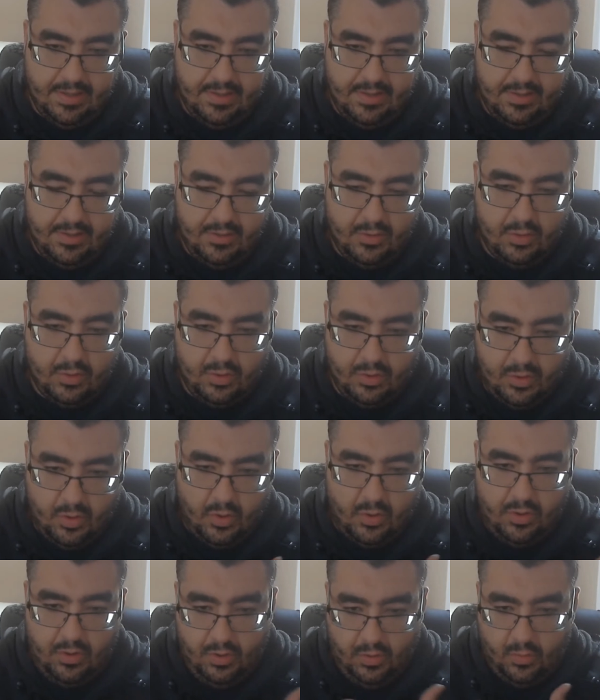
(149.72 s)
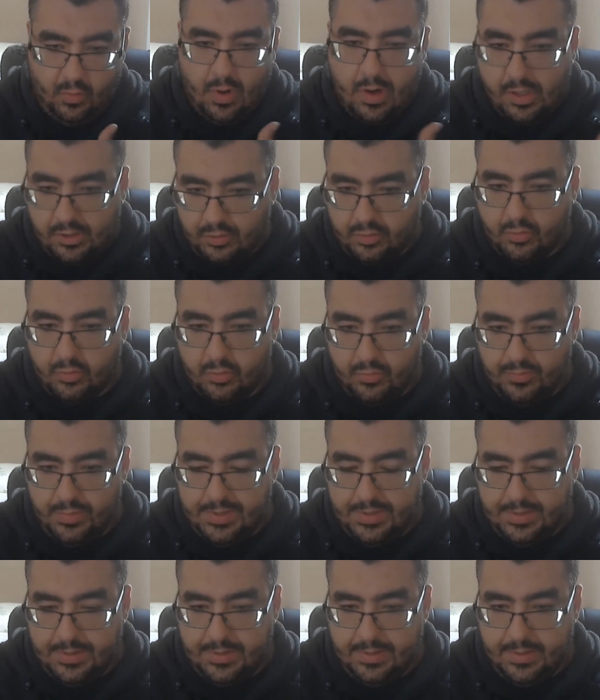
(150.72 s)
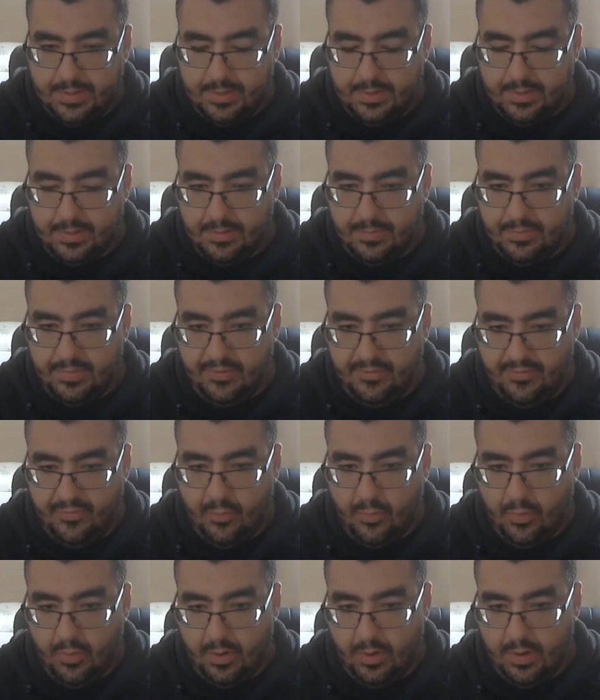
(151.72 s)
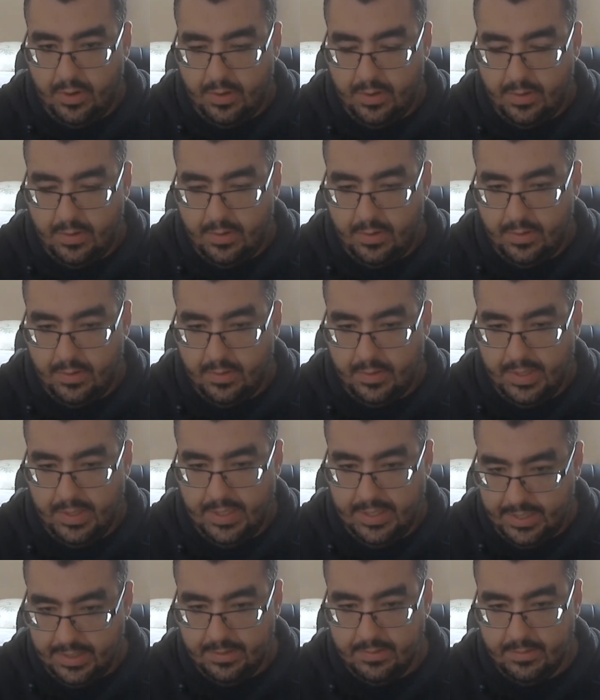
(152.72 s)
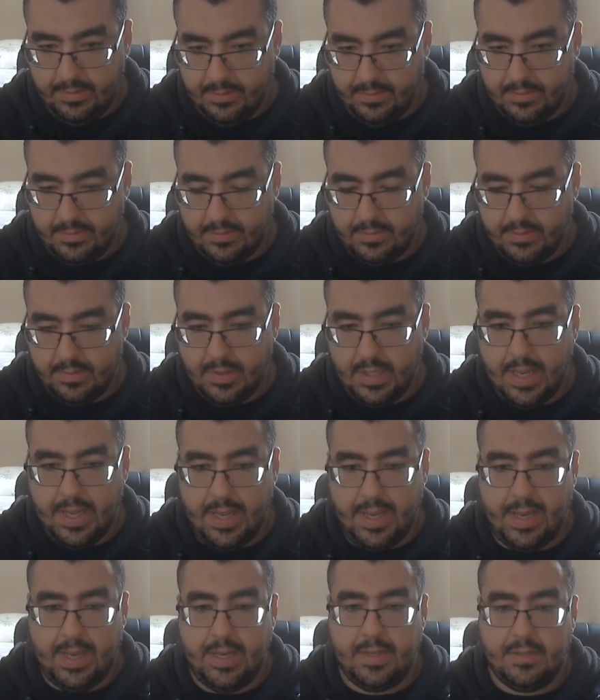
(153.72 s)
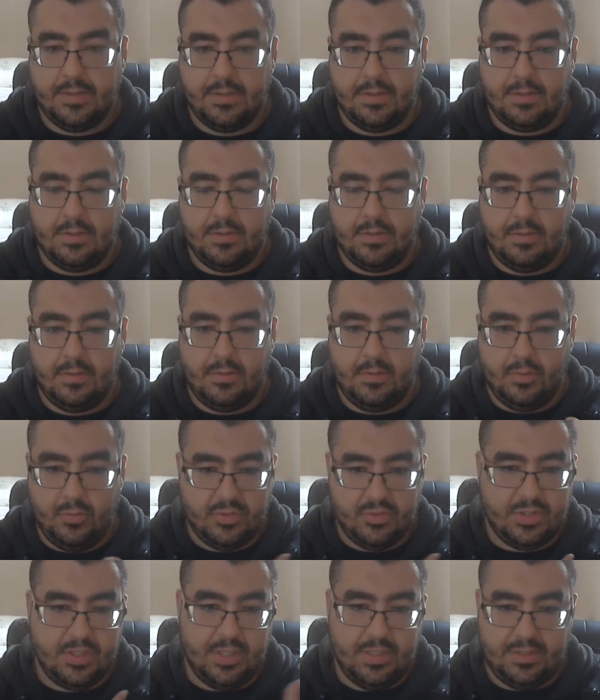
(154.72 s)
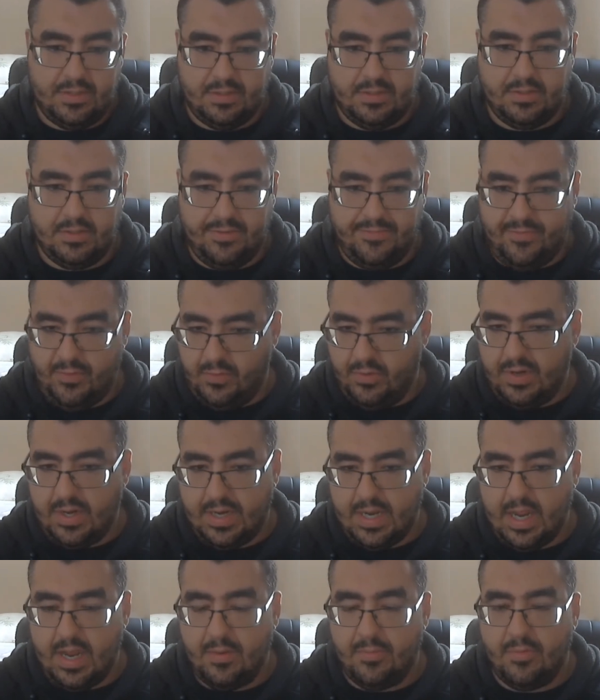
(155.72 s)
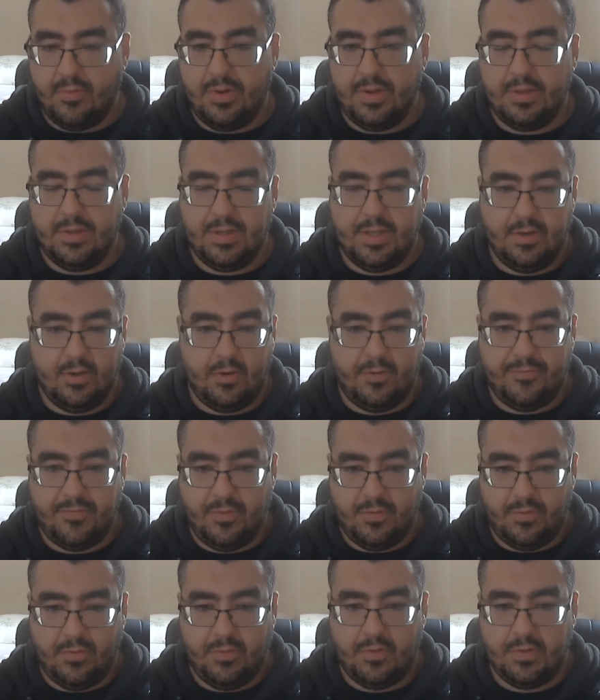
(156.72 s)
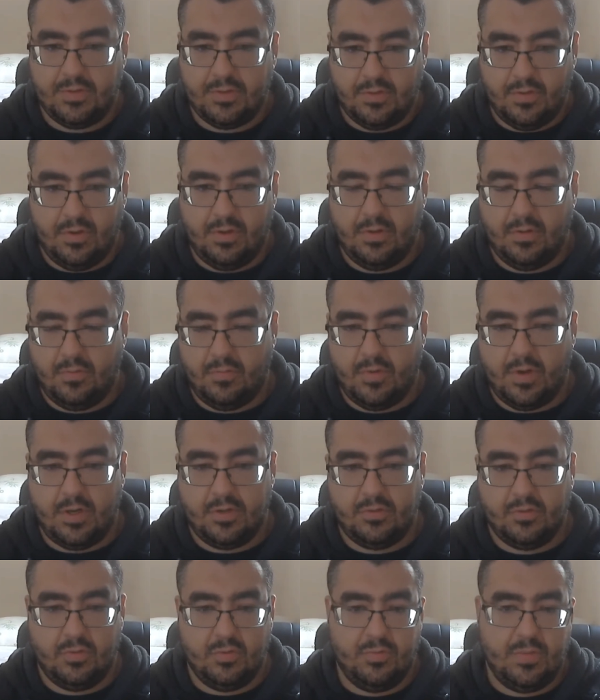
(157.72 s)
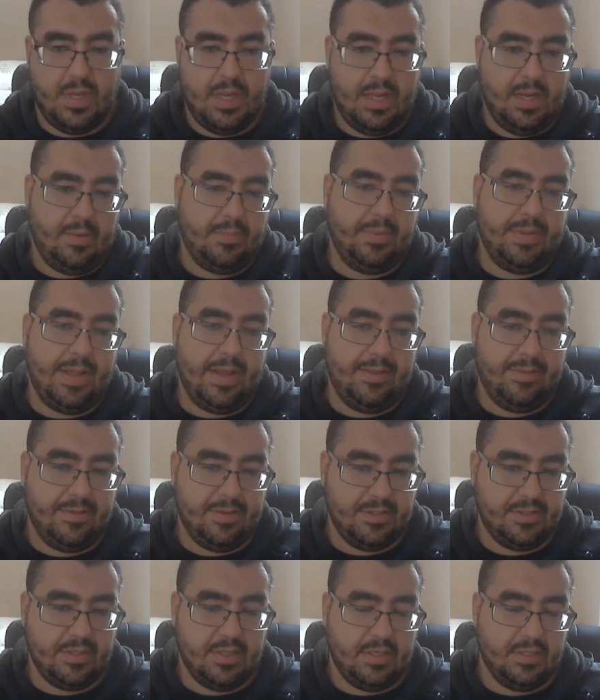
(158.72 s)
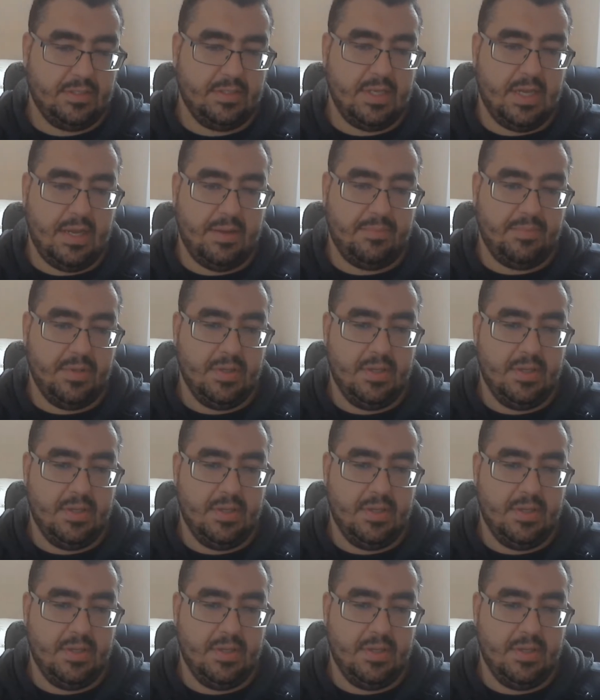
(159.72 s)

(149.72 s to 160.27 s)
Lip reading: You could go to your washroom before eating and use this. If you were a cowboy, get off your horse, go to the washroom, and apply this on top,